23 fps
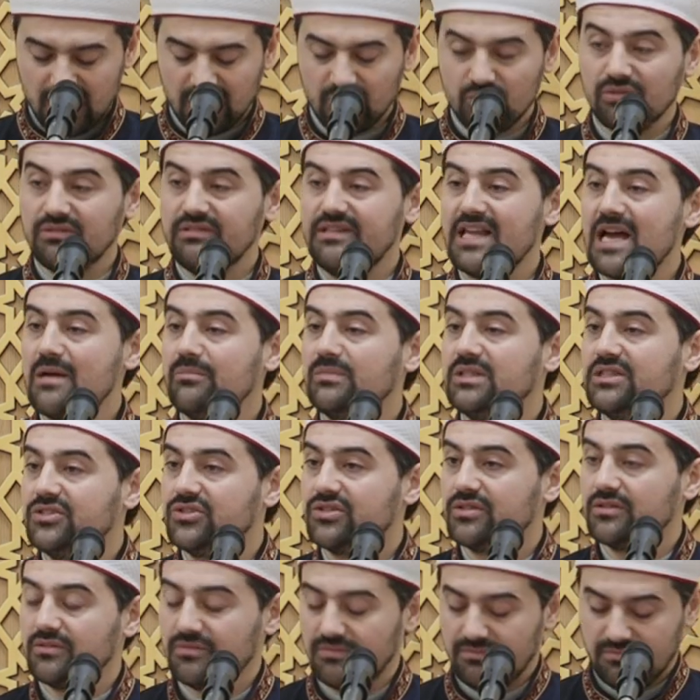to
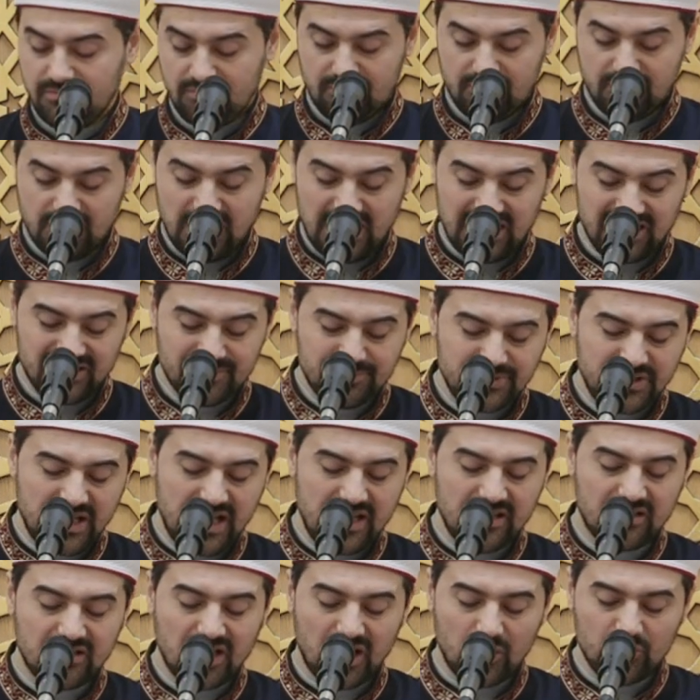damage and
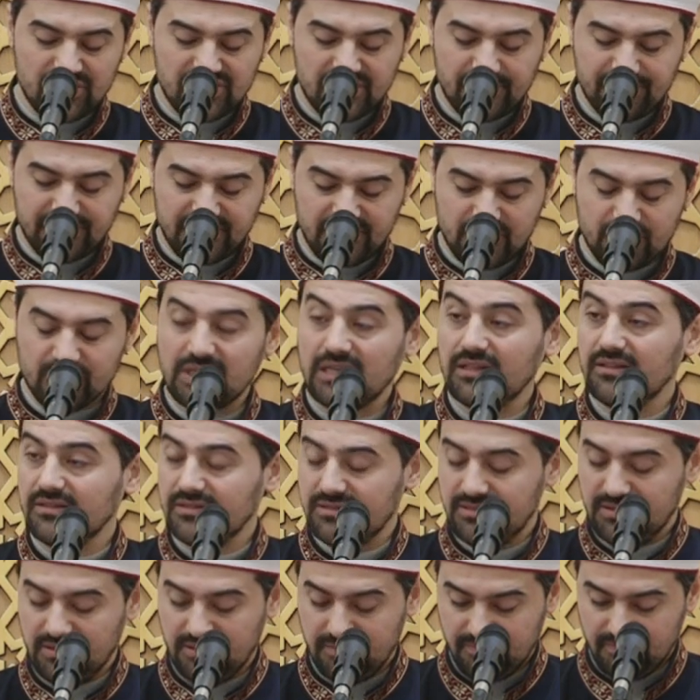break our
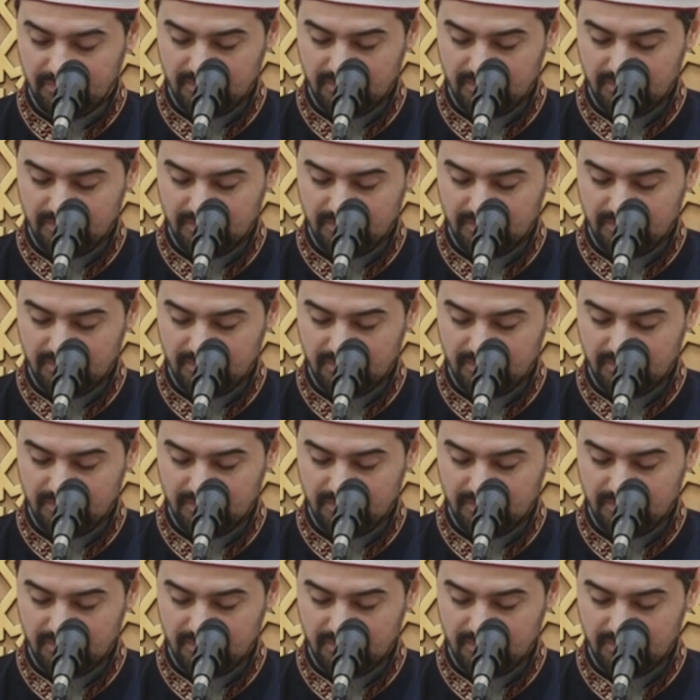spirituality.